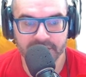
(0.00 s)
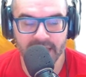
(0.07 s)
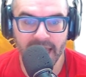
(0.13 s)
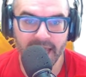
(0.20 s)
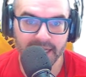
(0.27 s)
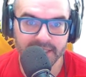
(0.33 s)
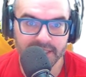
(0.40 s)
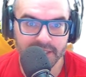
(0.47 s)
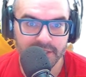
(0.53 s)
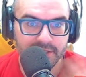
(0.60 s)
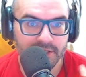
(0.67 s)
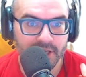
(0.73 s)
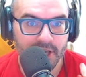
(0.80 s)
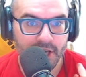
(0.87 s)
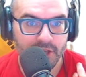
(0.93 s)

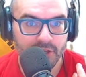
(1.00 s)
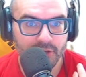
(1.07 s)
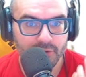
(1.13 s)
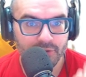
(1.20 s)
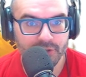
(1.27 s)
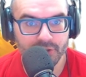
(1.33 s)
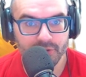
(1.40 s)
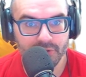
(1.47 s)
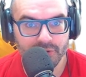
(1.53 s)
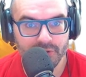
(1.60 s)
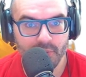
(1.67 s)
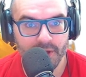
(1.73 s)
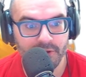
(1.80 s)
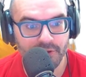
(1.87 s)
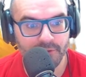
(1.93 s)
taxes, you choose
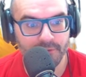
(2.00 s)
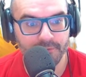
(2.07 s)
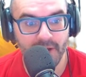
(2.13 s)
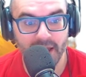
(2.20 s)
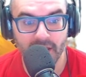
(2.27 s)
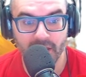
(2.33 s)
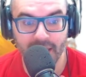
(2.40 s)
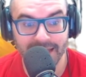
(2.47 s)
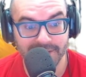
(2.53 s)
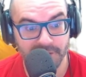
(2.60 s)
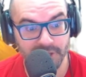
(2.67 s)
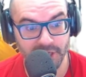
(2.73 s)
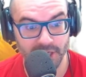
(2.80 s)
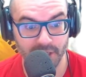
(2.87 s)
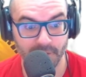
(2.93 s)
whether you file as
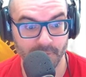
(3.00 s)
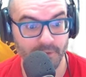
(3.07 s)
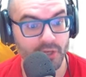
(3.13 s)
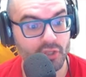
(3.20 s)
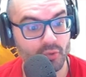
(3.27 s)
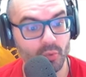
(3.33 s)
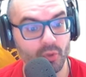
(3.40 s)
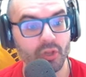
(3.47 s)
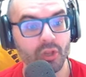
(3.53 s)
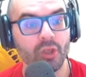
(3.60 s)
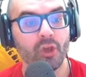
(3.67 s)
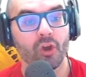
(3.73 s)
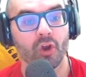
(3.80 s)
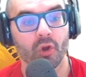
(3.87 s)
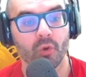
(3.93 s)
an individual
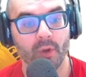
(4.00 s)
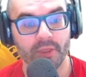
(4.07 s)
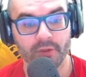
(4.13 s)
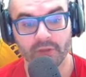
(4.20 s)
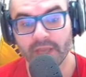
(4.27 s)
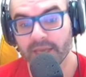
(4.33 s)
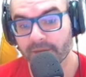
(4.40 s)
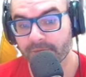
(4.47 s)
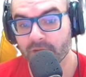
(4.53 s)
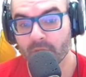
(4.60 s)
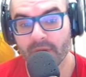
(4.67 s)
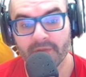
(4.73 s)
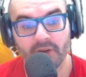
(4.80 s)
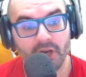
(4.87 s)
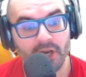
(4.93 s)
or whether, like, if
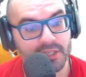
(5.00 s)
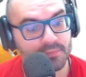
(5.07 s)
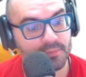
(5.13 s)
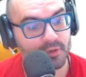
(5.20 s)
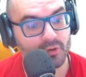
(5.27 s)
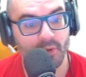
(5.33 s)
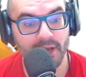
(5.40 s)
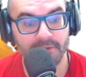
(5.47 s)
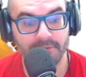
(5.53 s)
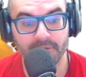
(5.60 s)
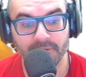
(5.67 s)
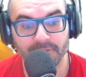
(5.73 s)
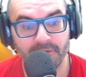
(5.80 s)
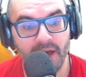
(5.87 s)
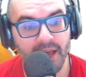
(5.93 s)
you have a husband or wife,
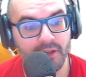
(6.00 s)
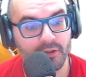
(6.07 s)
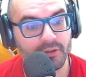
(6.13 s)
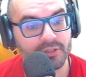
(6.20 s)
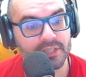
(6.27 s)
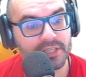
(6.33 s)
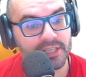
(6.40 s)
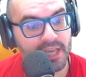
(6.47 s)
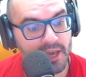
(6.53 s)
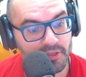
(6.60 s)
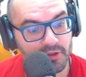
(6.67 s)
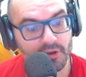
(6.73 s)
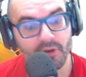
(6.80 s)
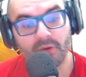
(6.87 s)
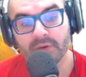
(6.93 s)
you file
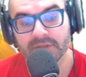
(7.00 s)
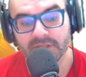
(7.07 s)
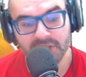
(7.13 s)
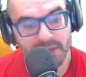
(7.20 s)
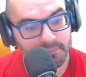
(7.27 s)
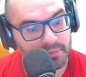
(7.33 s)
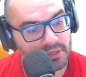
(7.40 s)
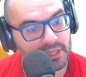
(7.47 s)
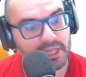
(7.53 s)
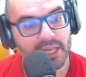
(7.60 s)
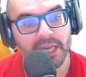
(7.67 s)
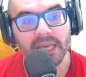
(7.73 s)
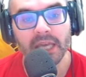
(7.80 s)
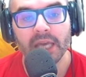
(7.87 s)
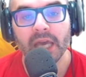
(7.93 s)
together or
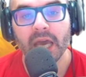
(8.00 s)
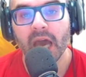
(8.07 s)
separately.